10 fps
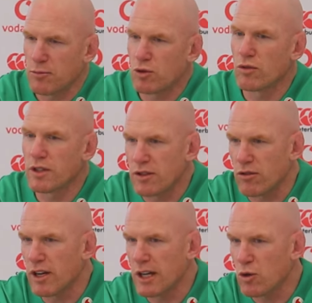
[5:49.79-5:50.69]
I'm sure he's a
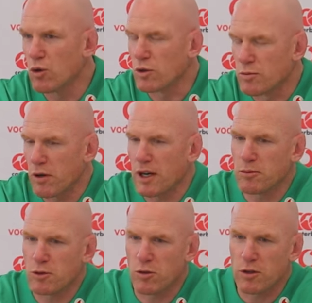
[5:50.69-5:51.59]
great coach, but
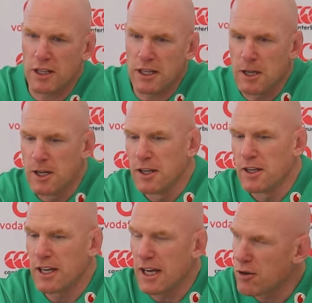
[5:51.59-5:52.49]
I'm sure the
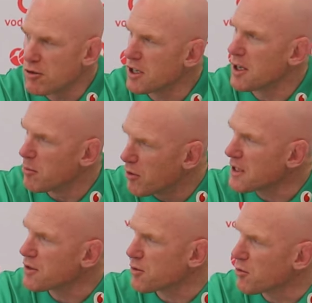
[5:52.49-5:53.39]
energy he
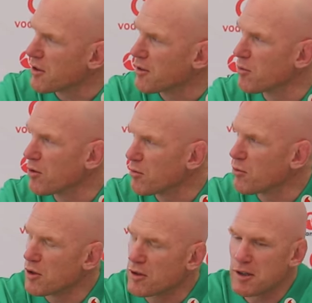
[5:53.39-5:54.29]
brings to it
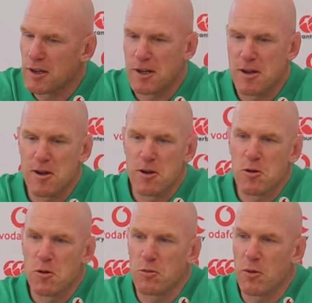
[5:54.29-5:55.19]

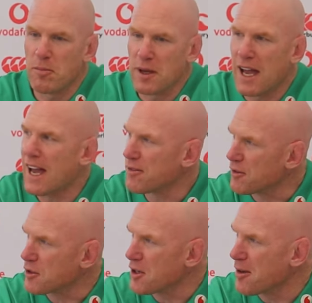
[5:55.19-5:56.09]
would be
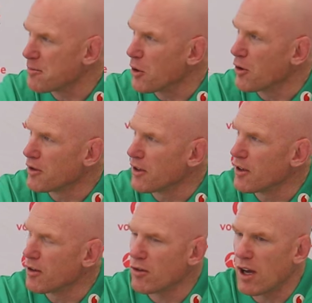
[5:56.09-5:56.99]
half the job done,
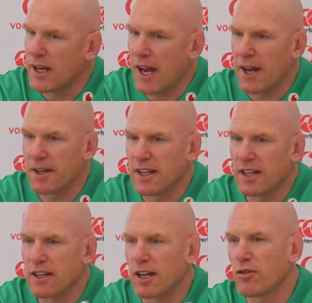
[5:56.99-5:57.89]
you know, and the
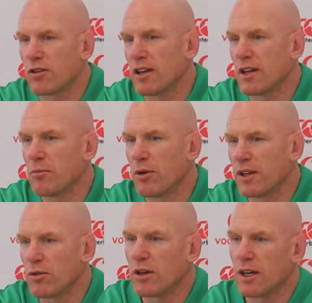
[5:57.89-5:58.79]
integrity he'd
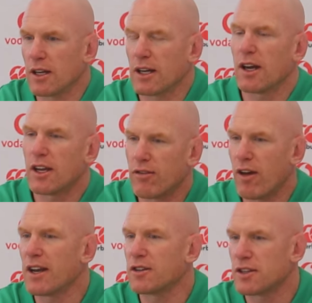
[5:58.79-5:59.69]
bring to it and the kind of
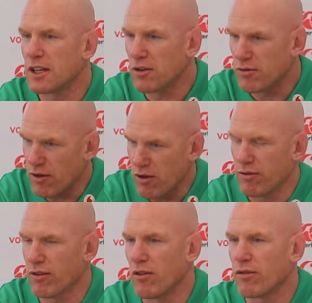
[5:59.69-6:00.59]
honesty of
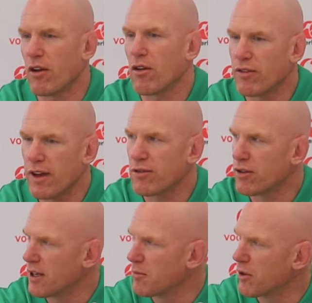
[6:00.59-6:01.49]

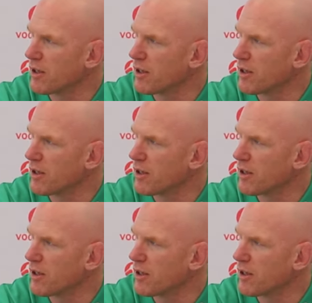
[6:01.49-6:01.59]
effort he'd